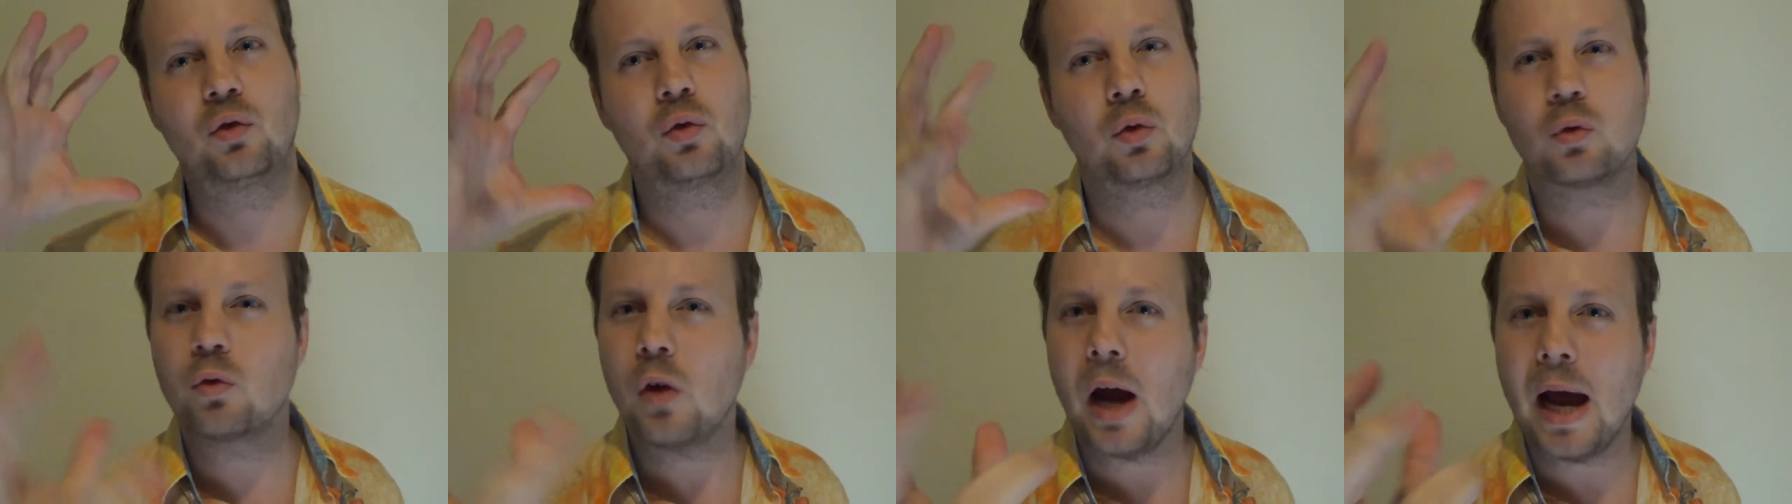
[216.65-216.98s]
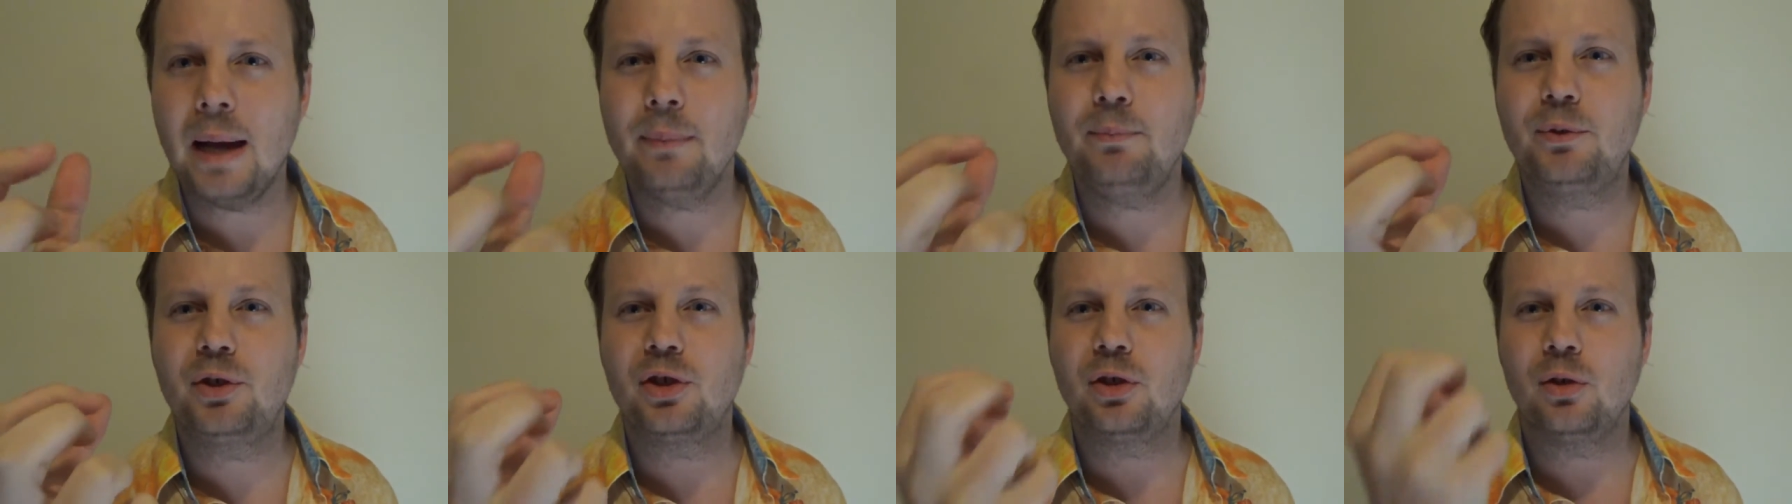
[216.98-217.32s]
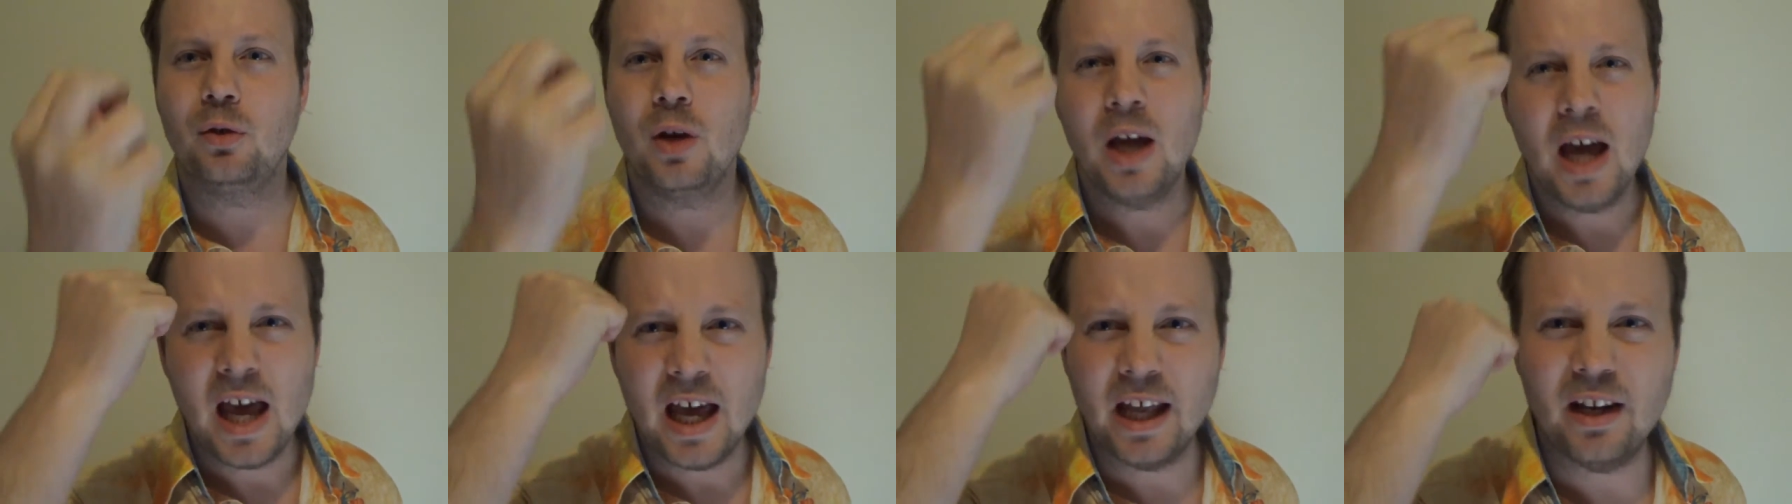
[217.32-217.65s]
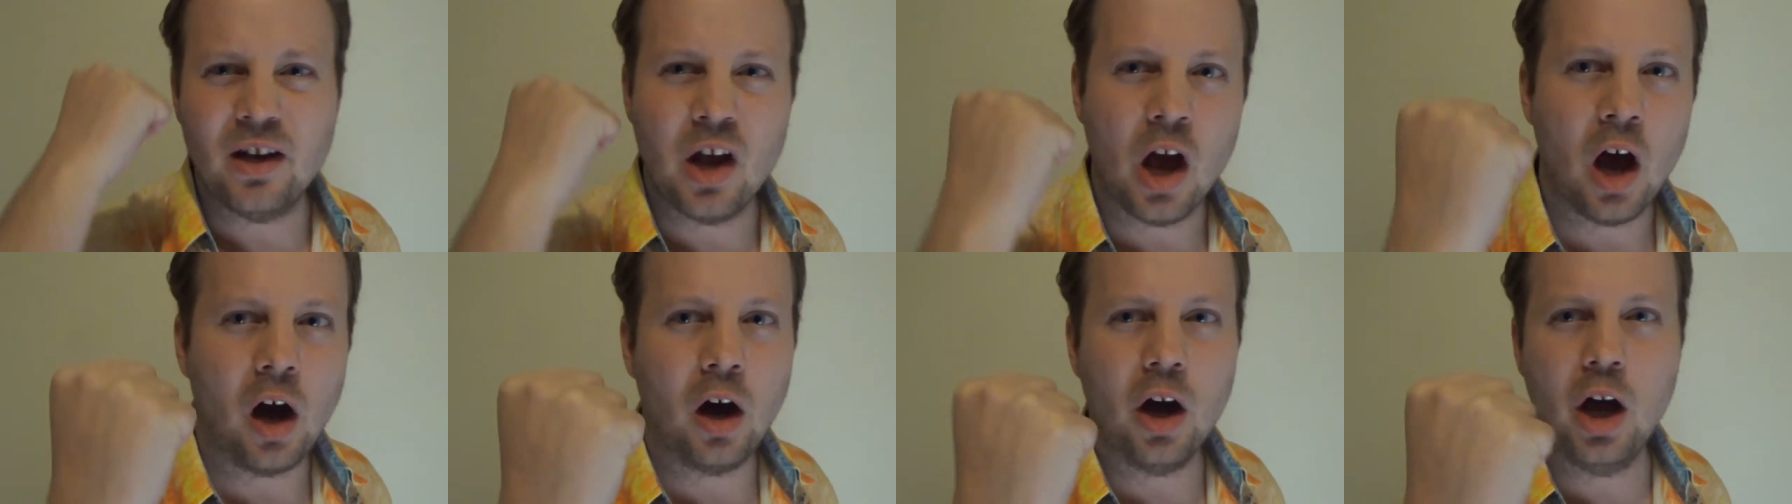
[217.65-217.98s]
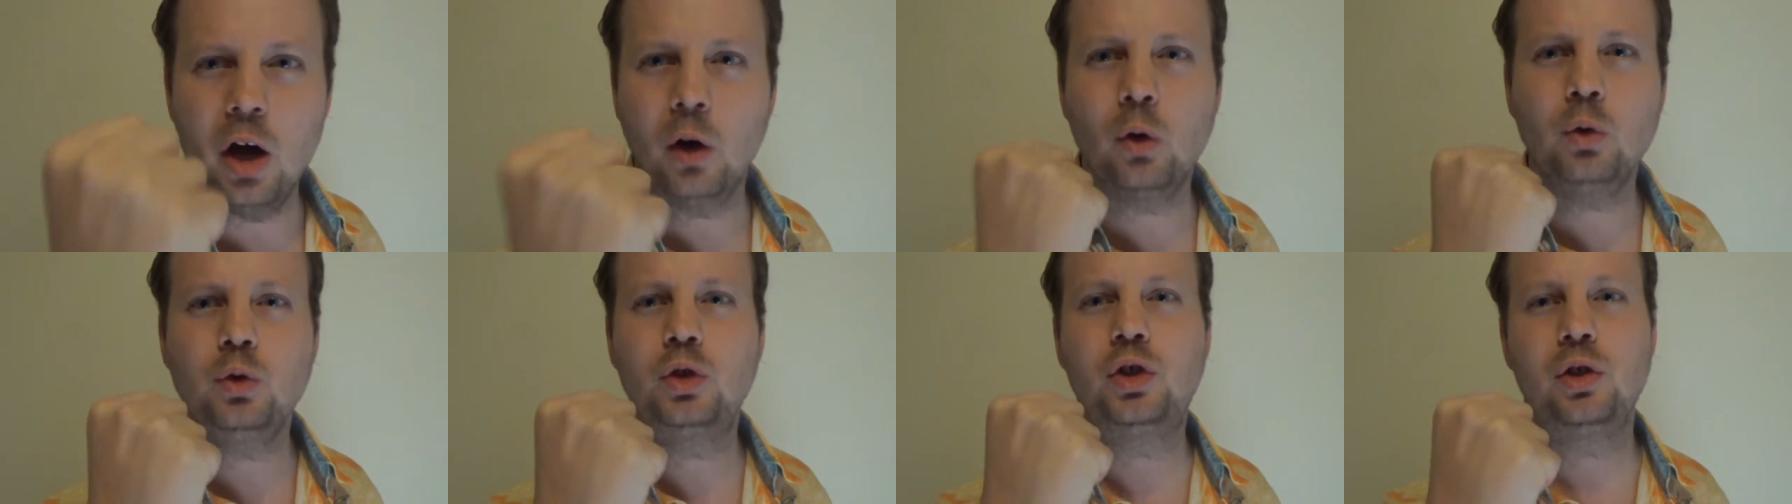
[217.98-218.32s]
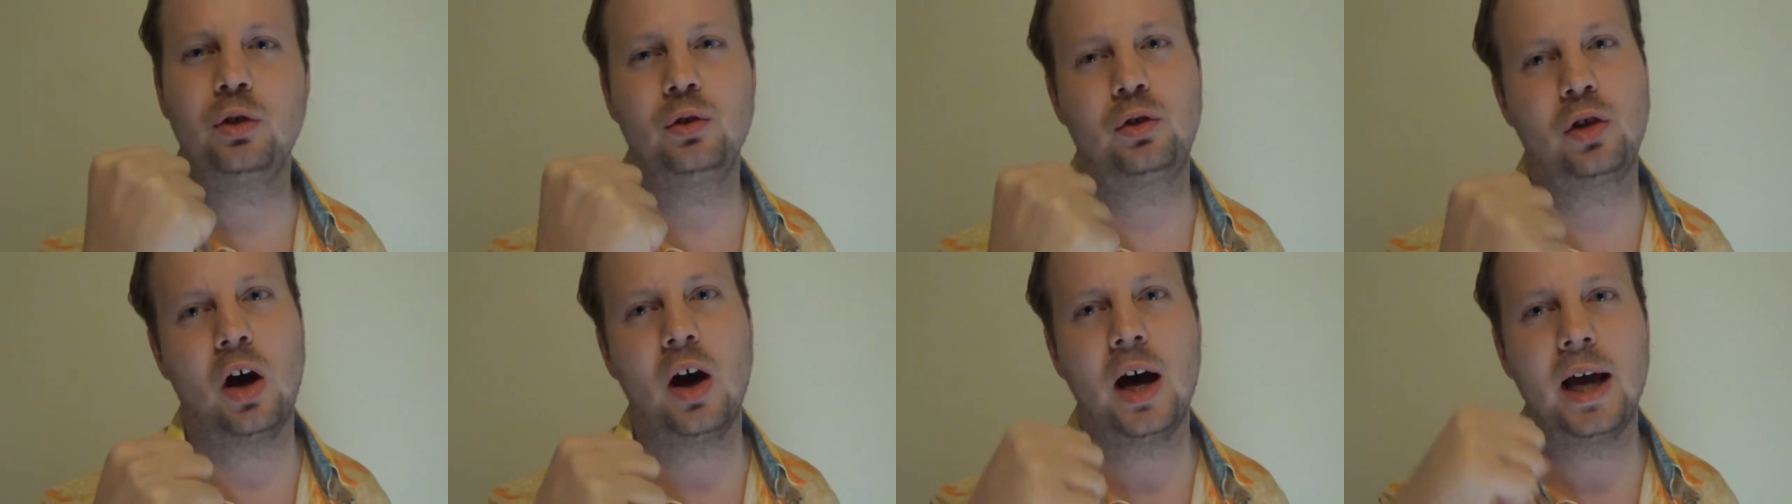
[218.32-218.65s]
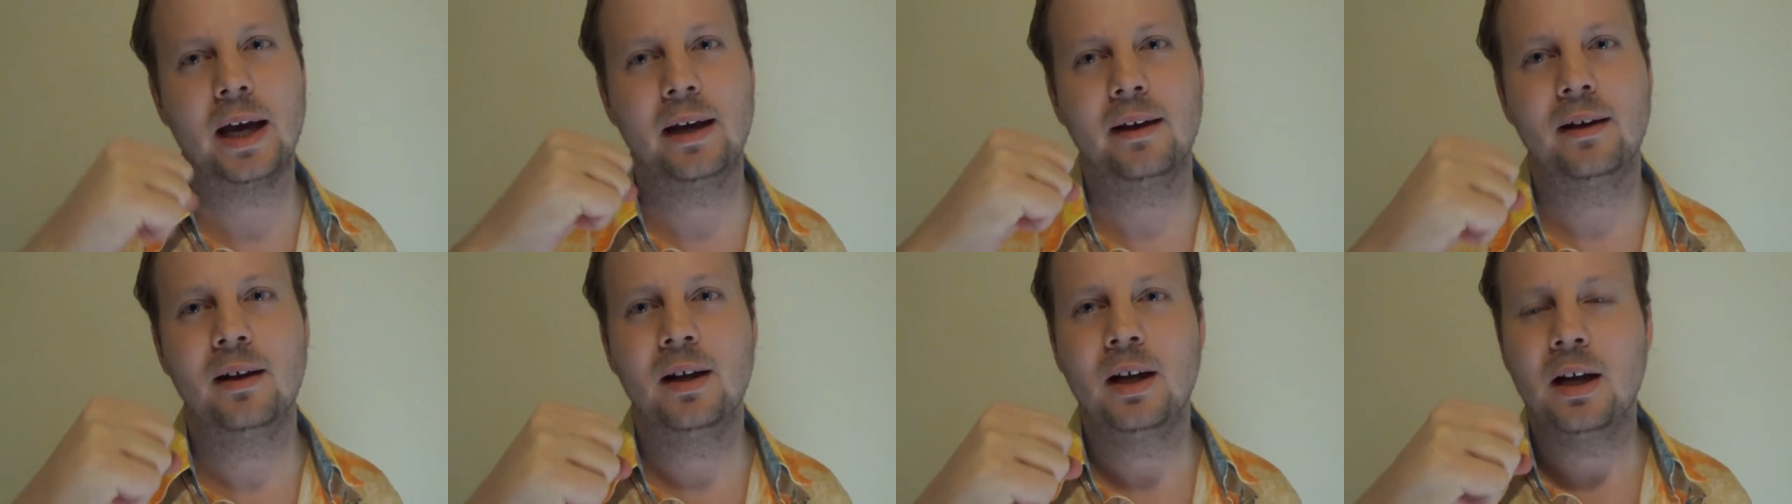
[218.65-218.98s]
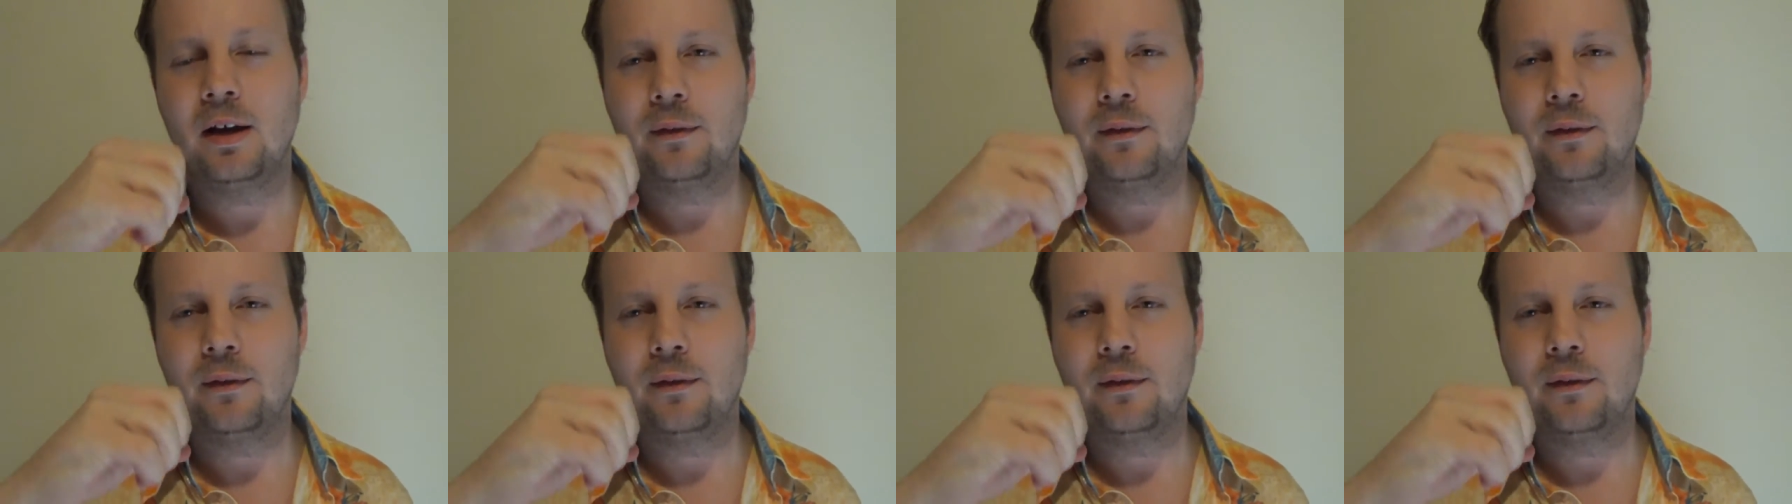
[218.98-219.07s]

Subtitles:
grabbed you and held you tight